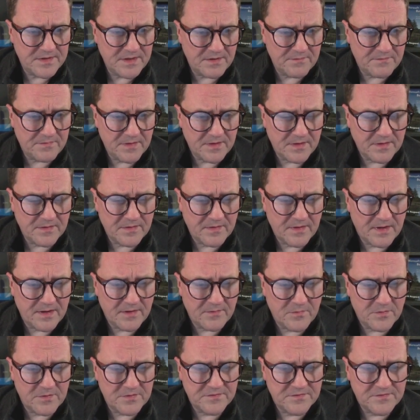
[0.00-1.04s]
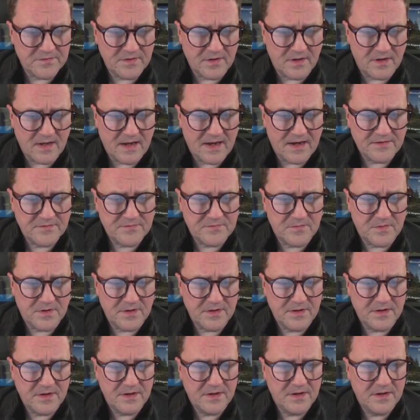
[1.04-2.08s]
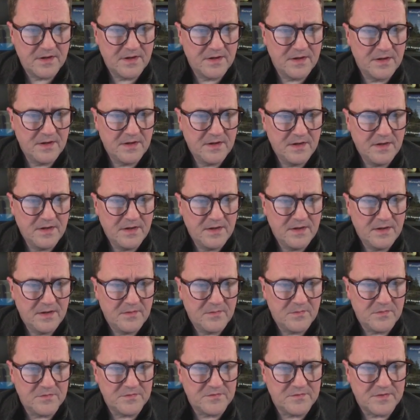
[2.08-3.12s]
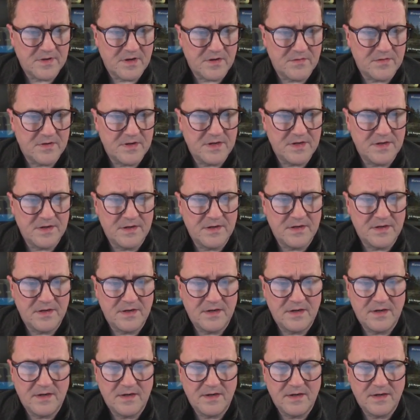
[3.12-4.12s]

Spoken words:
I think that was the last one. Was down here.